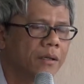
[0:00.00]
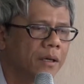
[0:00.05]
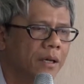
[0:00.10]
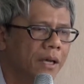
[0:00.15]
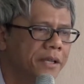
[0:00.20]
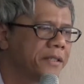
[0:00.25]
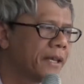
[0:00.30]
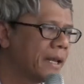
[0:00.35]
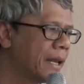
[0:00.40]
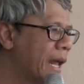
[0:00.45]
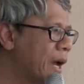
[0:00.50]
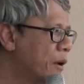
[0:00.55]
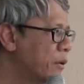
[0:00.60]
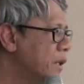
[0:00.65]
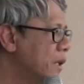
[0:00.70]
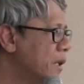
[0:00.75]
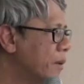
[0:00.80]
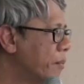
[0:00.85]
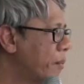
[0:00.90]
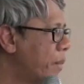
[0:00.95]

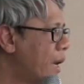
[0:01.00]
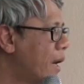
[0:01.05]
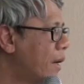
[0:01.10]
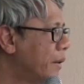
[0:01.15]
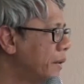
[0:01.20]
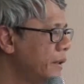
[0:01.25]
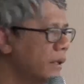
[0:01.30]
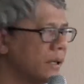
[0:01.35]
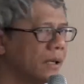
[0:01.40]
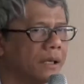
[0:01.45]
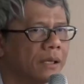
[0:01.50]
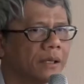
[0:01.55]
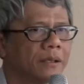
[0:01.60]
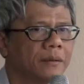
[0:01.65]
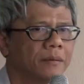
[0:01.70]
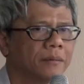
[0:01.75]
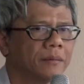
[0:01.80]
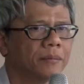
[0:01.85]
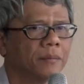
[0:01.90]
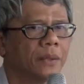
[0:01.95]
SNLD party,
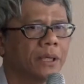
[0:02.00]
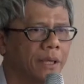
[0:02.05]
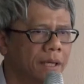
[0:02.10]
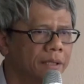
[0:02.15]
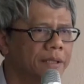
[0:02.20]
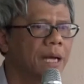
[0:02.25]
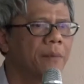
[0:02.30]
but that